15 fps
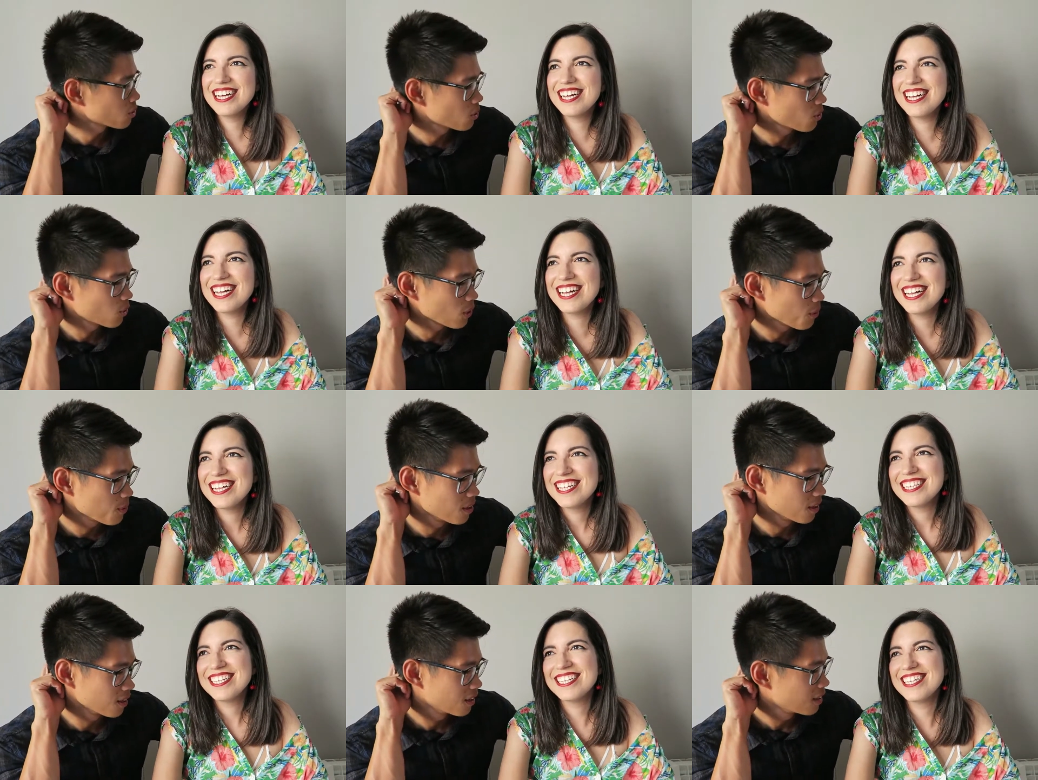Speaker 1: So,
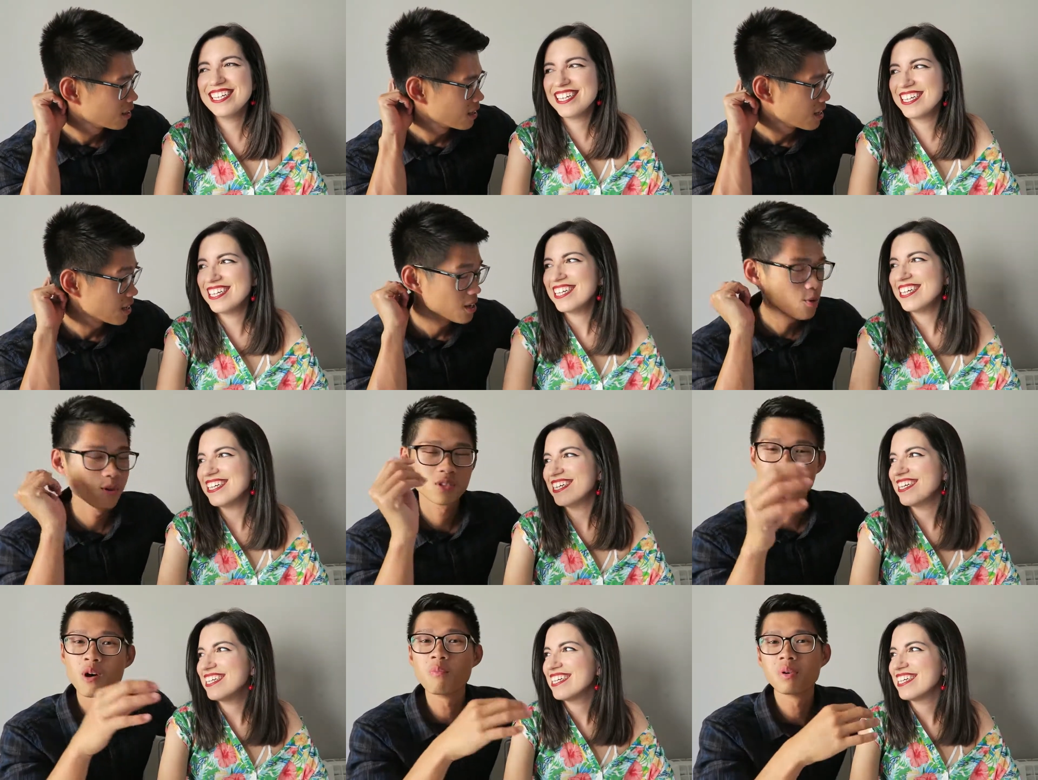I mean, it
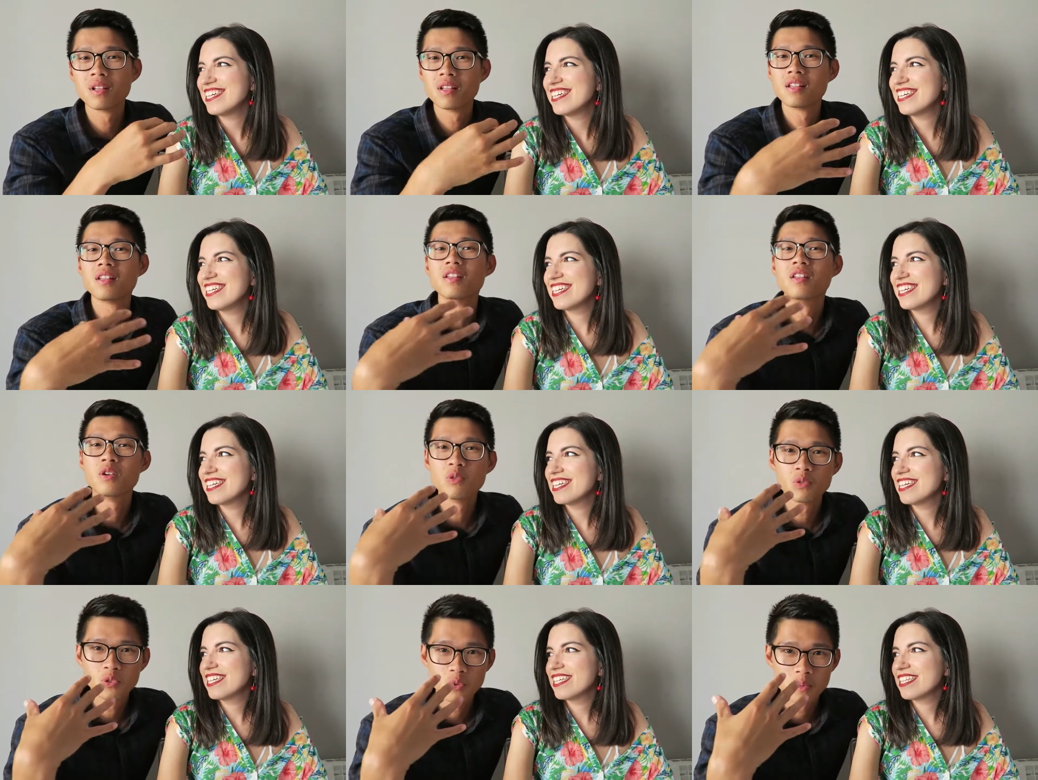was completely
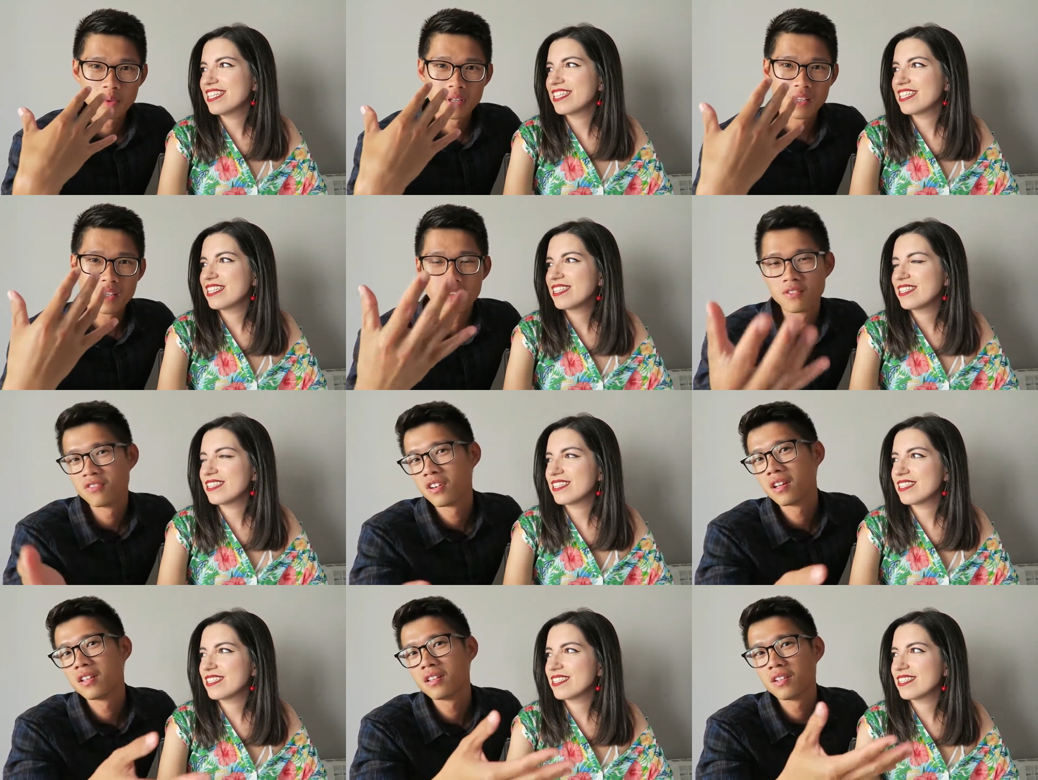new to me,
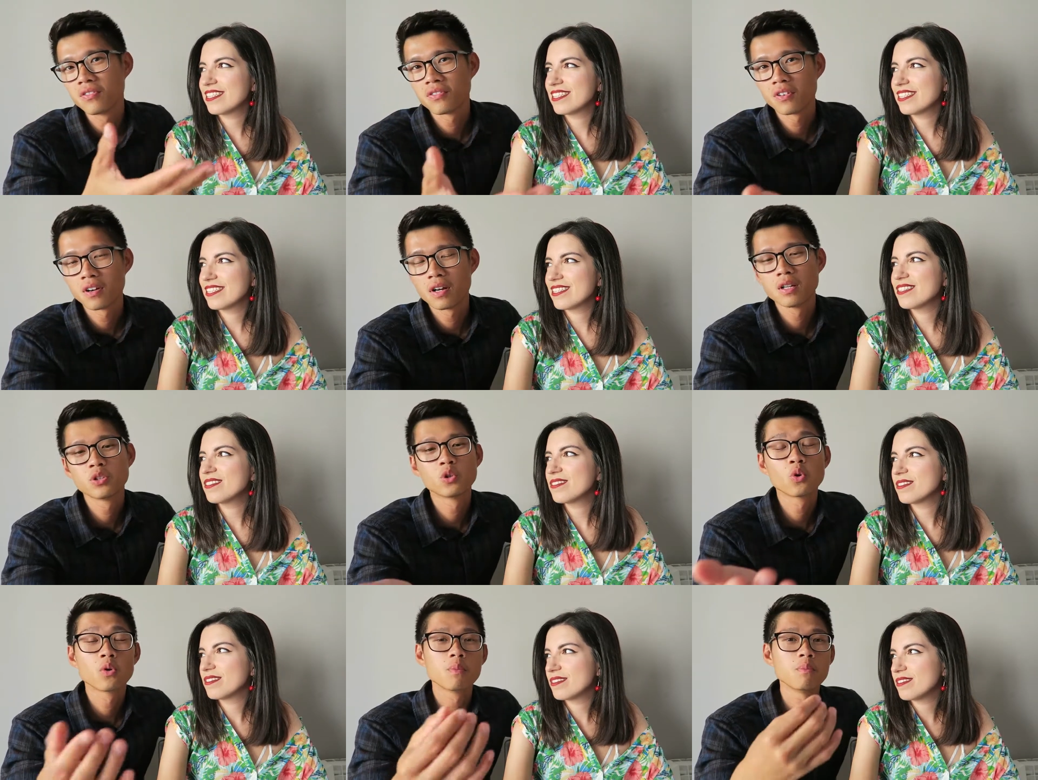very
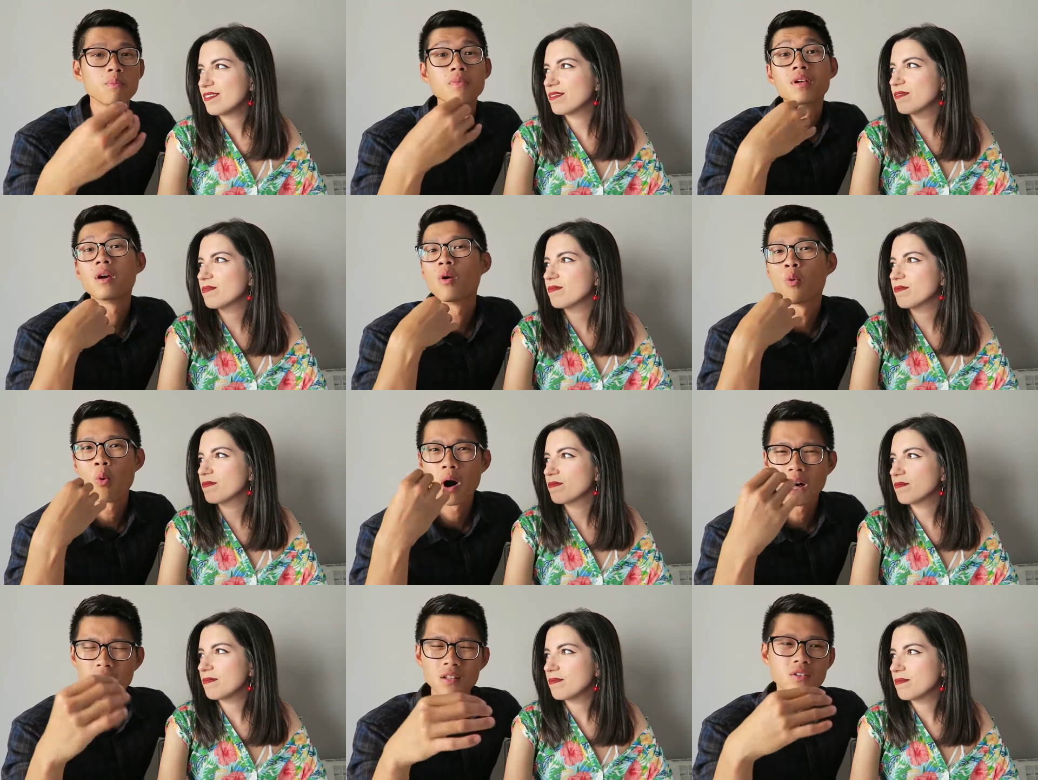different. It took me a
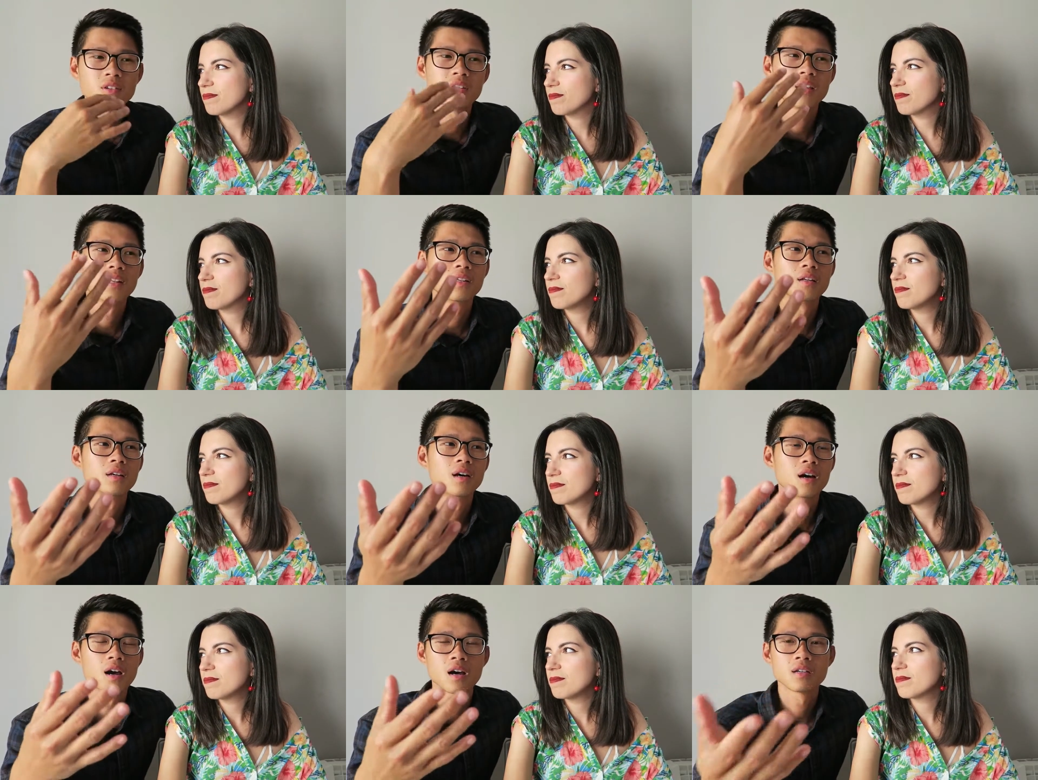while to get
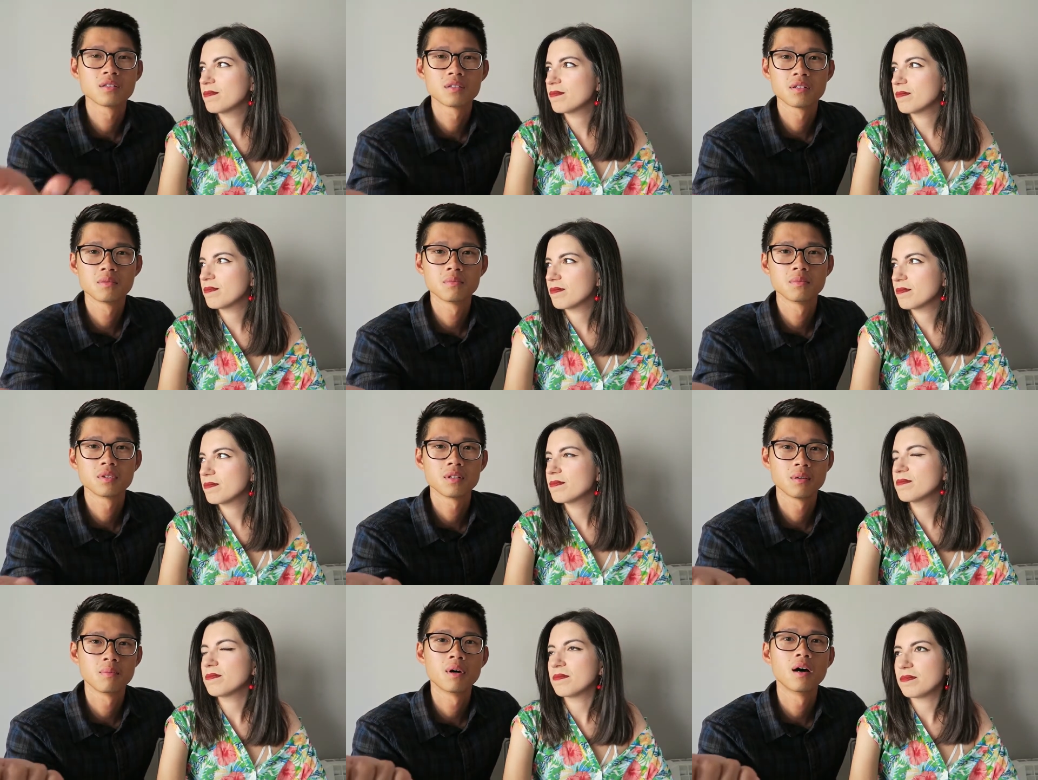accustomed
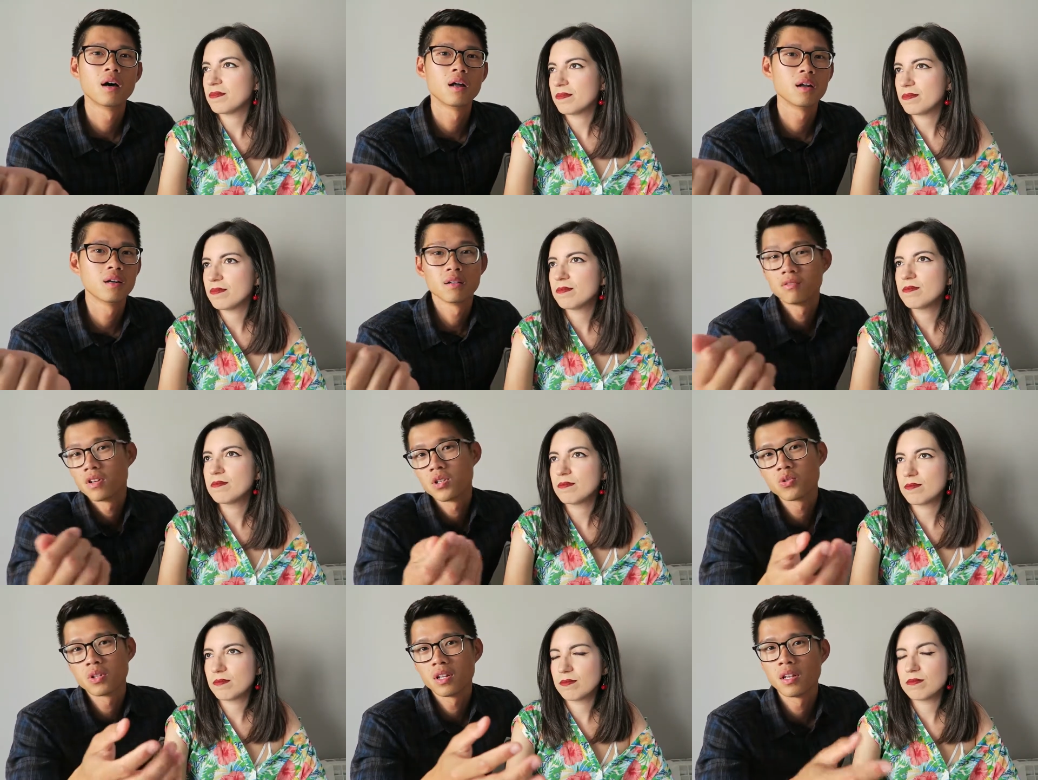but
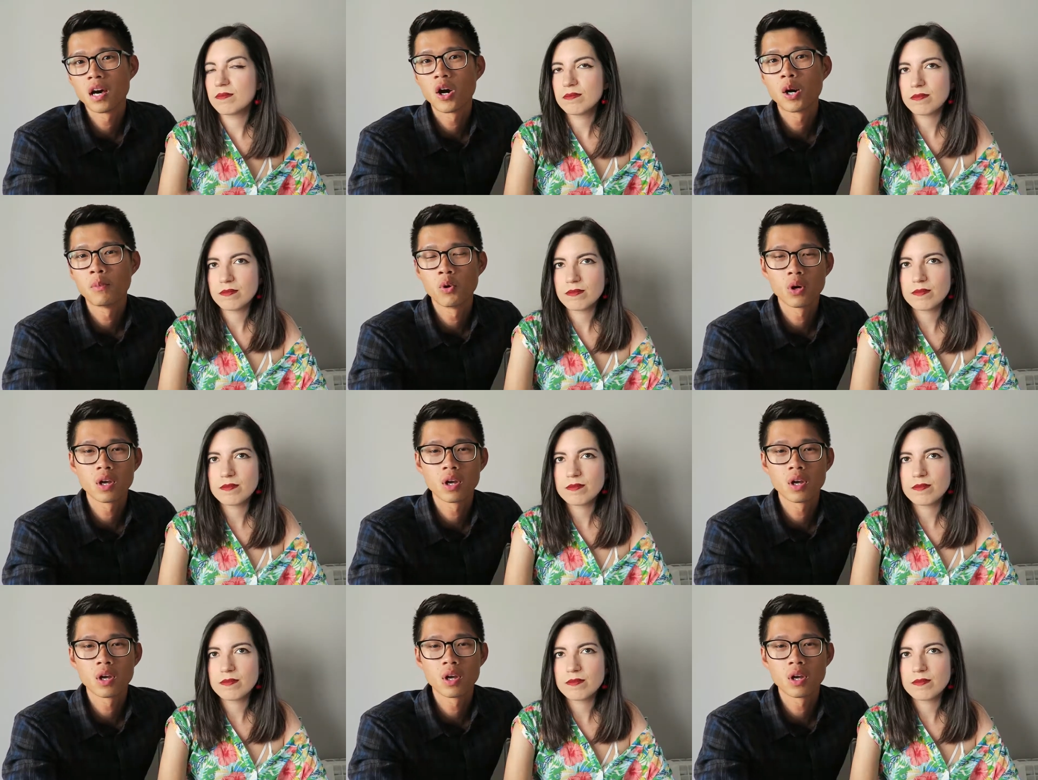eventually now I'm